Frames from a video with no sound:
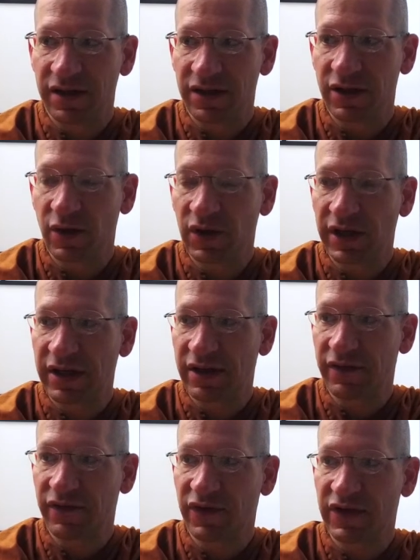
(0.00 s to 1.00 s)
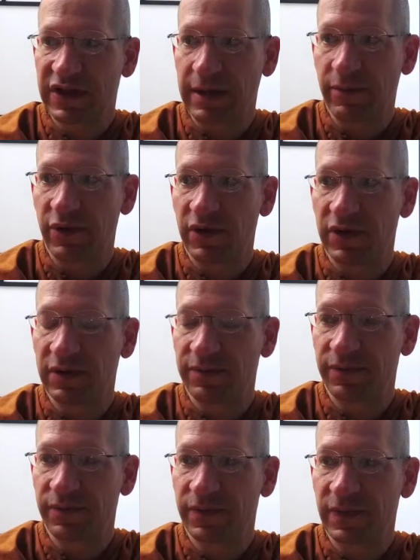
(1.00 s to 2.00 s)
like, for example,
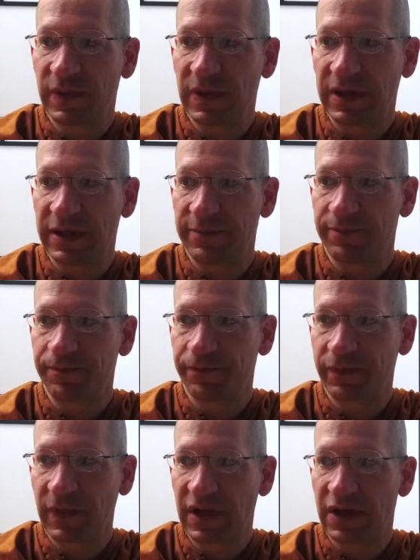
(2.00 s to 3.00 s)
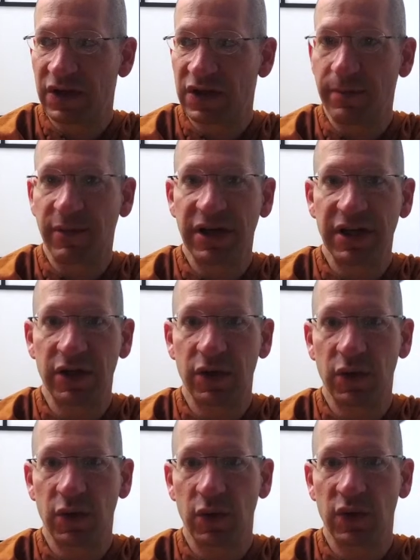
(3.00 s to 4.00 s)
somebody
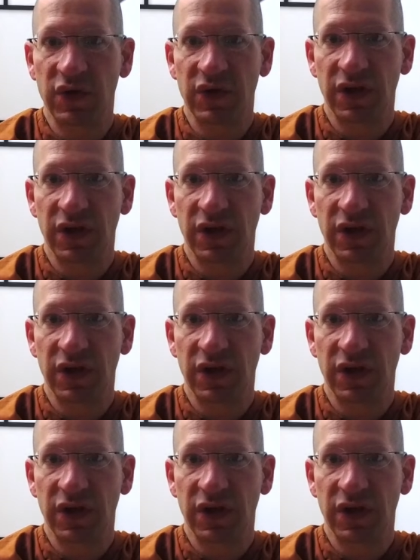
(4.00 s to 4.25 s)
who